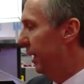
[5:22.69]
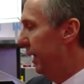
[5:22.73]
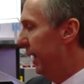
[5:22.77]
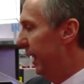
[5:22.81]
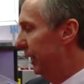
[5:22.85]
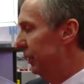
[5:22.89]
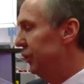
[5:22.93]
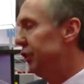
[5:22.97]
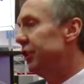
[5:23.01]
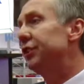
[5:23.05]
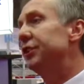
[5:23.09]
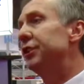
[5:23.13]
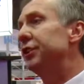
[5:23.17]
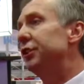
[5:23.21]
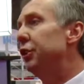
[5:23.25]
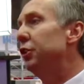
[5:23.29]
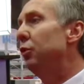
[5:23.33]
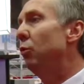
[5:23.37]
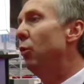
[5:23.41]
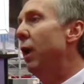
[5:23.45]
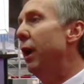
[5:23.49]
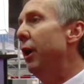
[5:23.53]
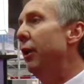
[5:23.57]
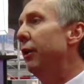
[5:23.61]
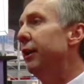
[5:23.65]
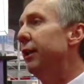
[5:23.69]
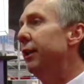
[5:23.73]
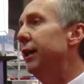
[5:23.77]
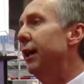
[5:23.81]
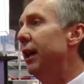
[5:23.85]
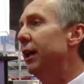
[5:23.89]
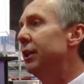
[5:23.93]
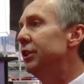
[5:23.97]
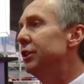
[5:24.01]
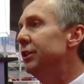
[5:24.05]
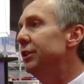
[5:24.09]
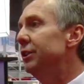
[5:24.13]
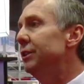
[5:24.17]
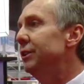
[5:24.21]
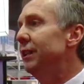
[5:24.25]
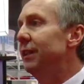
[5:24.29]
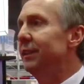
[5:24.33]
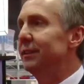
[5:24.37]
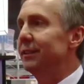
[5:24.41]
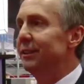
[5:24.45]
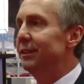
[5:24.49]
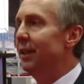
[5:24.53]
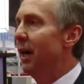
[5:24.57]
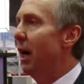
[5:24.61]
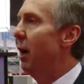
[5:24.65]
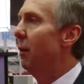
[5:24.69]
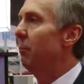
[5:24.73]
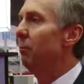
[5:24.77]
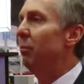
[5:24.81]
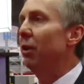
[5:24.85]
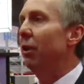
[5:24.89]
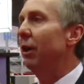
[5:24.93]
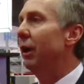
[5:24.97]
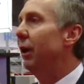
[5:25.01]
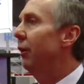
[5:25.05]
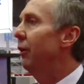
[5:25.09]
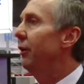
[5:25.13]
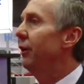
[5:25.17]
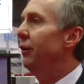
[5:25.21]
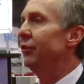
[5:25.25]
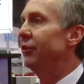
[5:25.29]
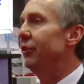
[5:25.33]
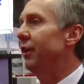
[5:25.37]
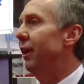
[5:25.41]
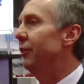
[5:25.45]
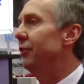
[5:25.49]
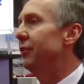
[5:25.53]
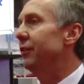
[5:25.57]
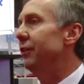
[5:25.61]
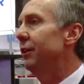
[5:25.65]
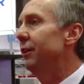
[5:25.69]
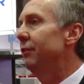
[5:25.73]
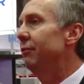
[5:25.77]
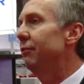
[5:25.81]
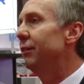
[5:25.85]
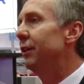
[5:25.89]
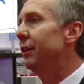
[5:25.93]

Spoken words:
it's just a 2-wire connection. It's not polarity sensitive.